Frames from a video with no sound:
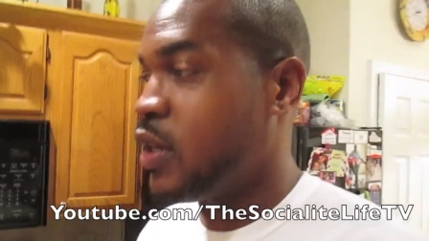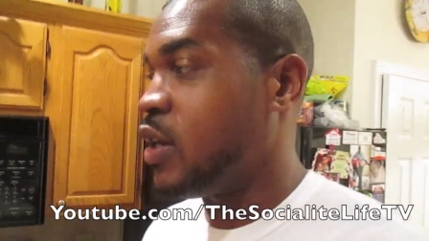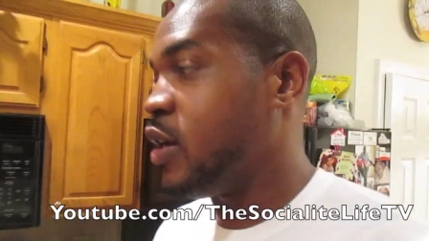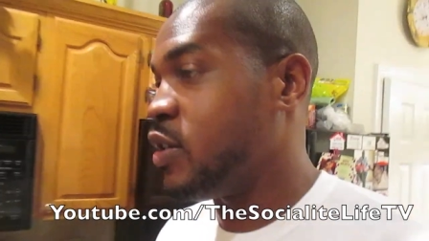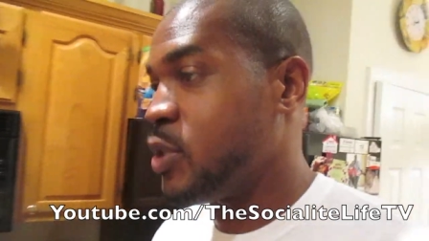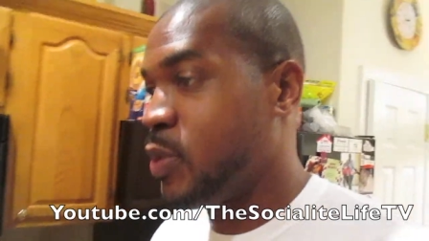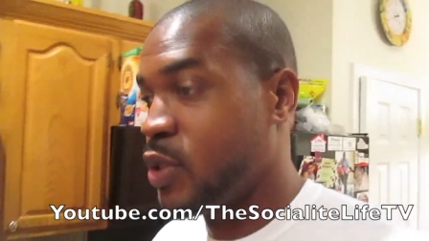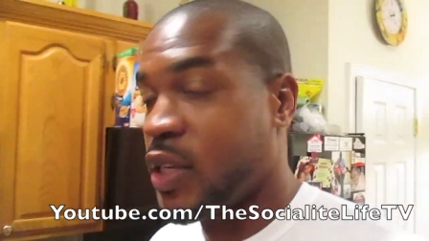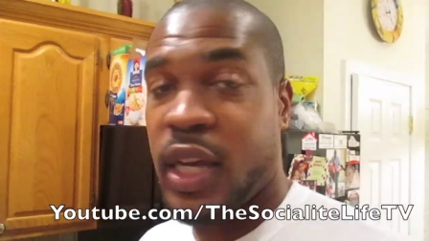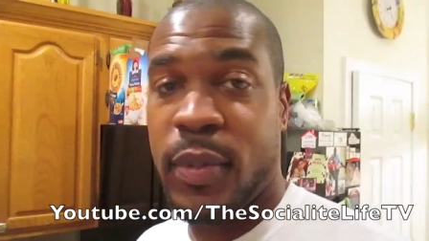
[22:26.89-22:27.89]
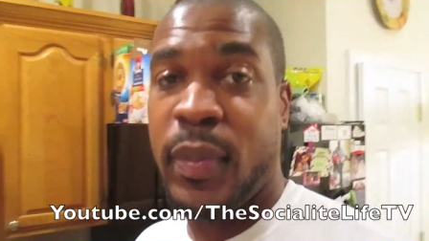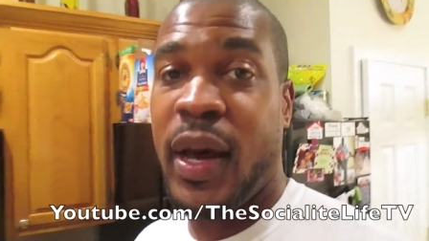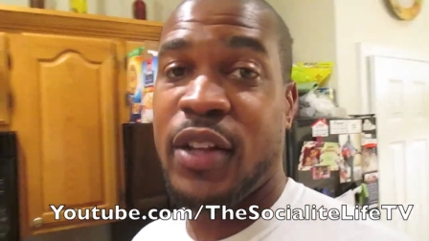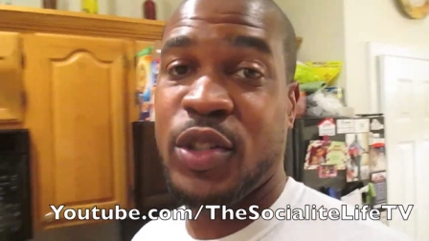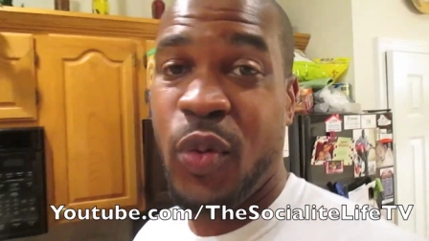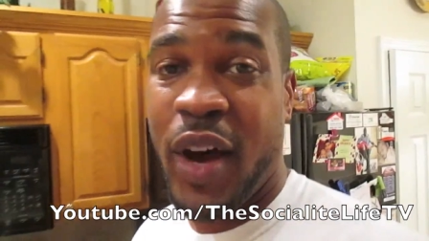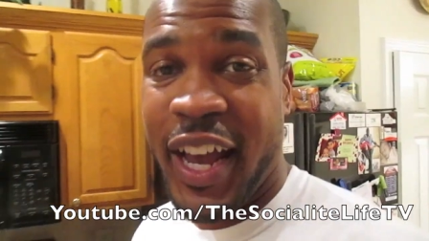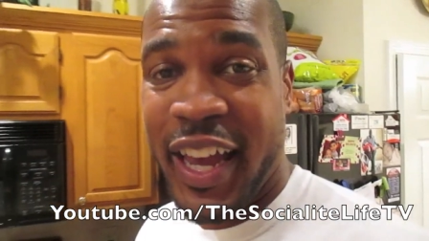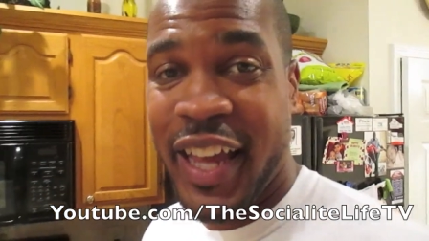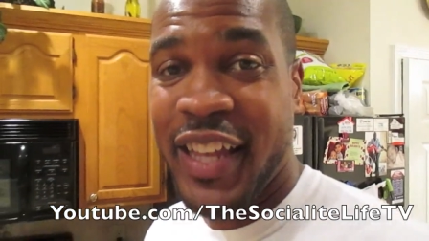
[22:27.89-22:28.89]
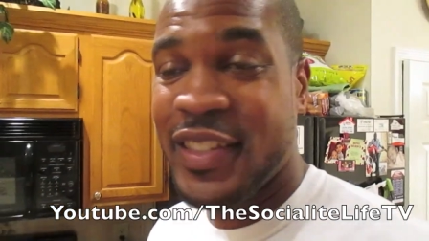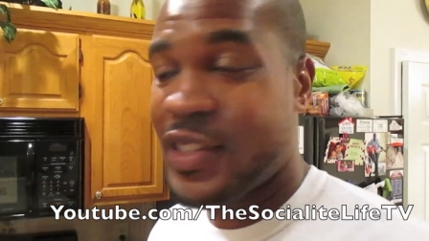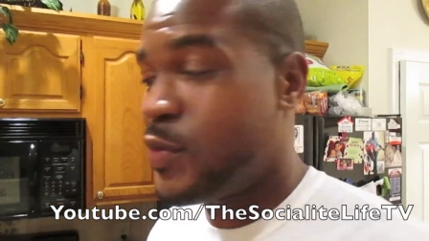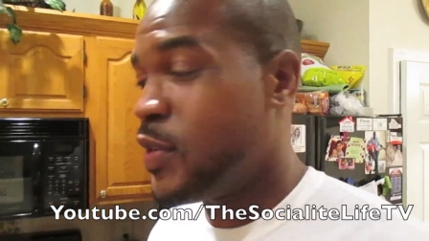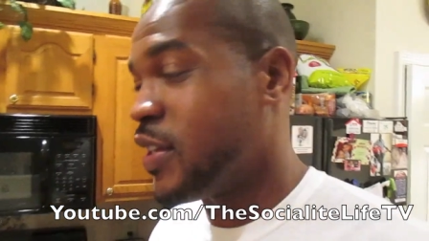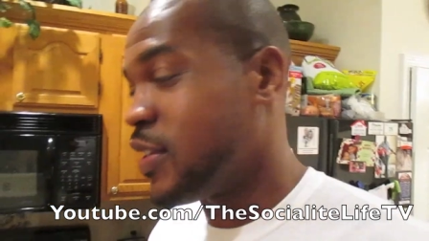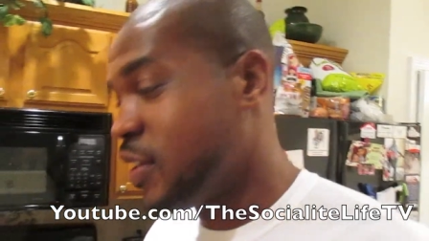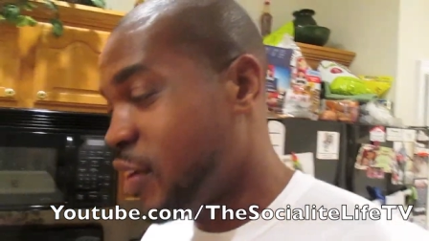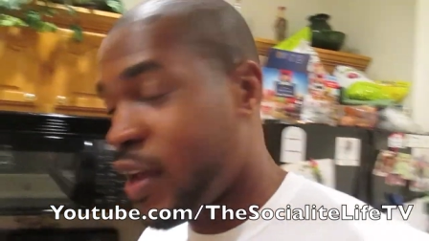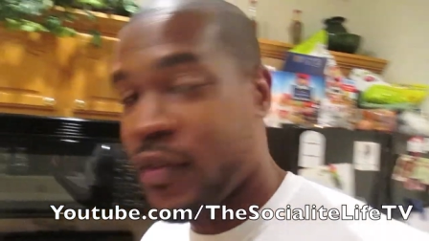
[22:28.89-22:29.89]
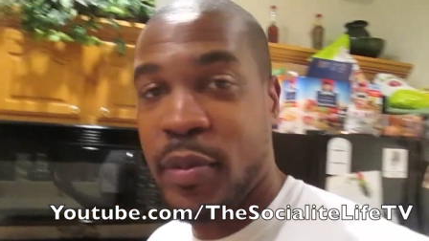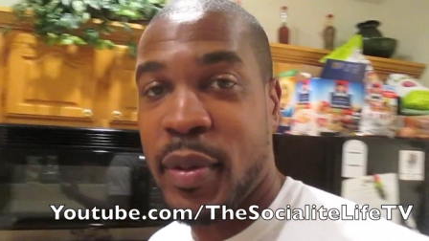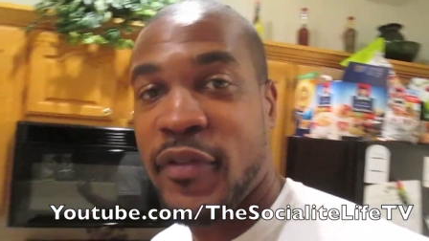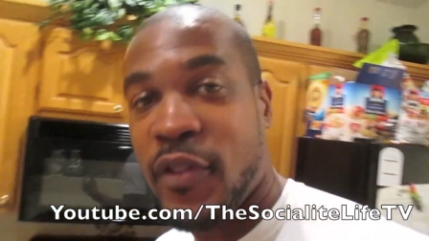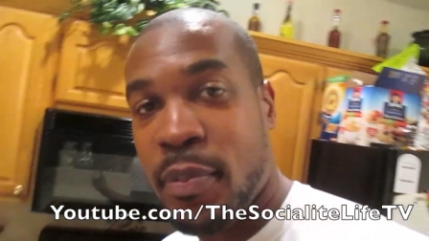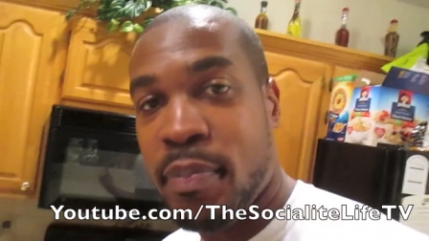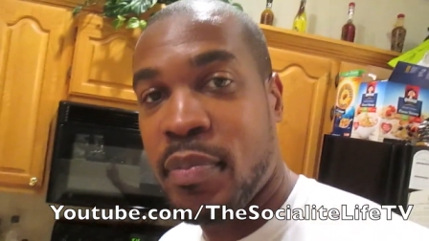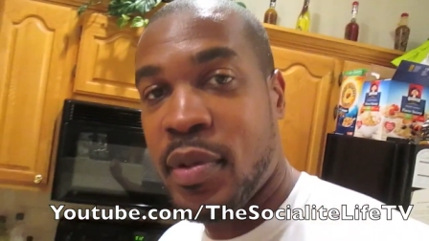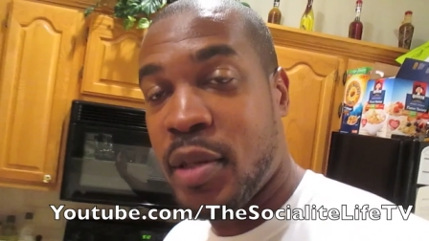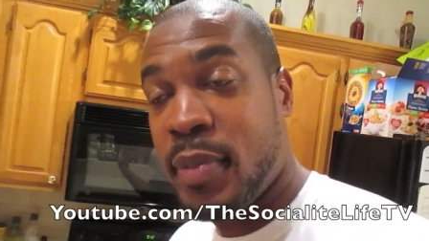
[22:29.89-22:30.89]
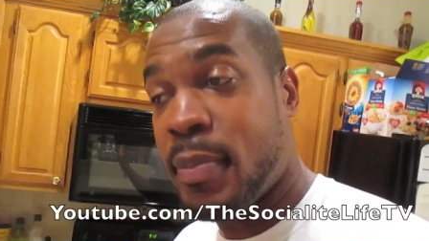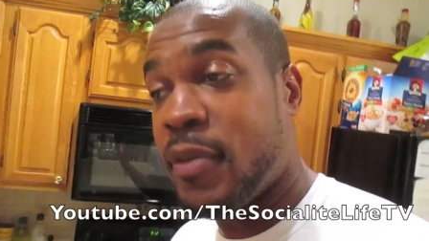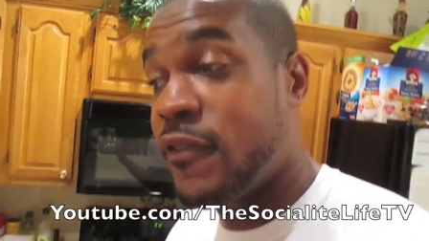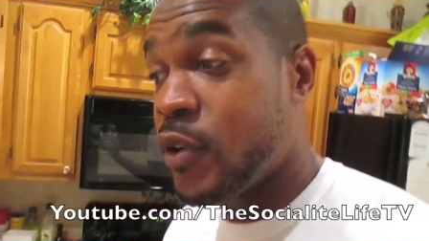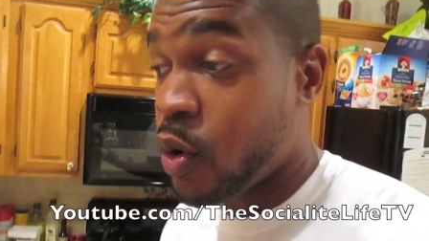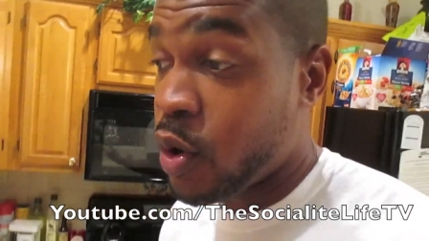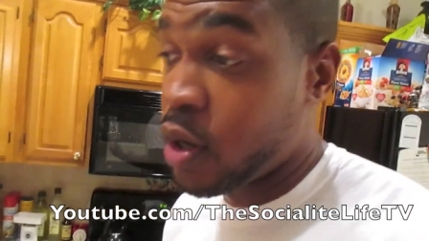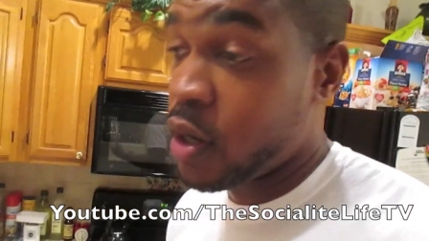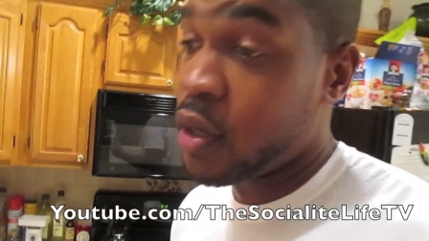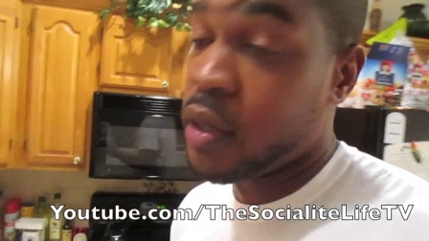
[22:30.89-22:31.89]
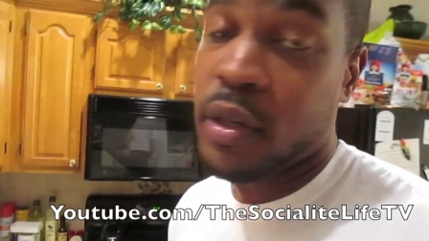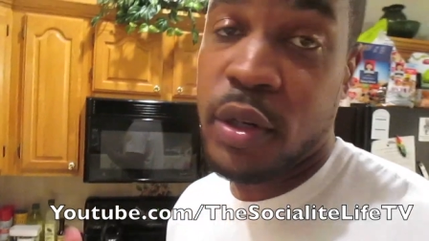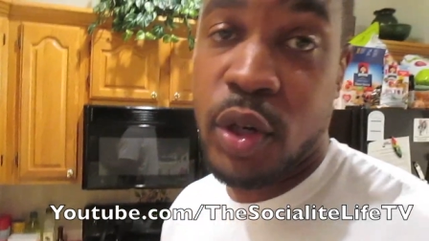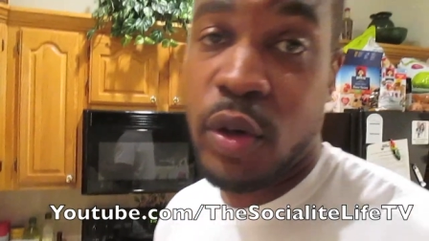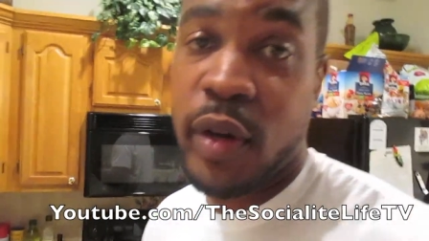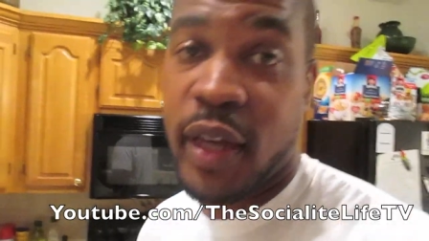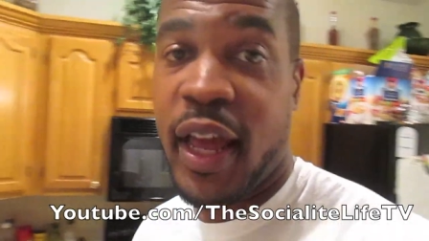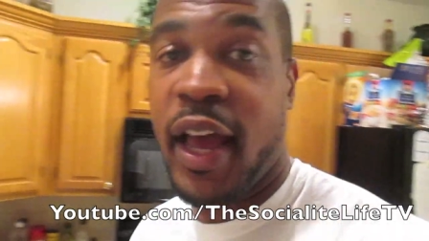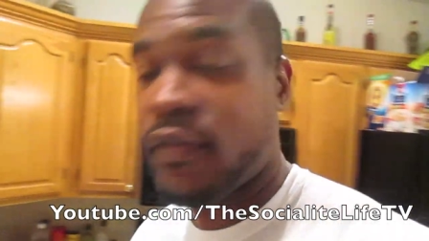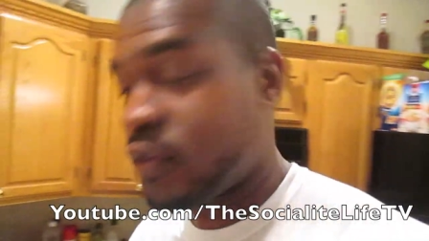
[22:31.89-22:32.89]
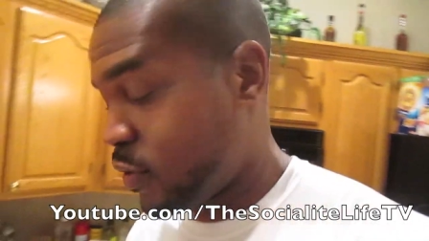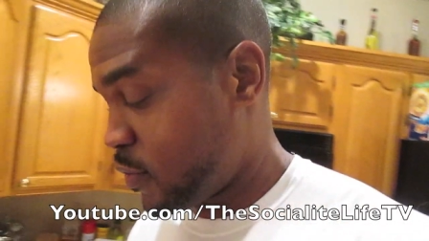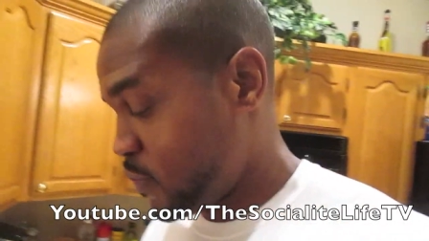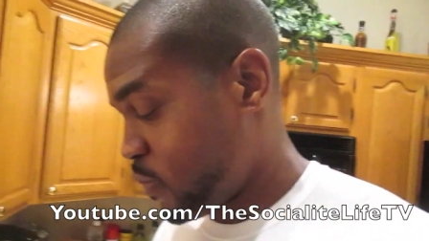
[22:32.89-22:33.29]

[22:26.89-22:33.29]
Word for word: Uh, she's supposed to get a couple of bottles of wine so we can, you know, have a little bit, a little bit before, during, and after.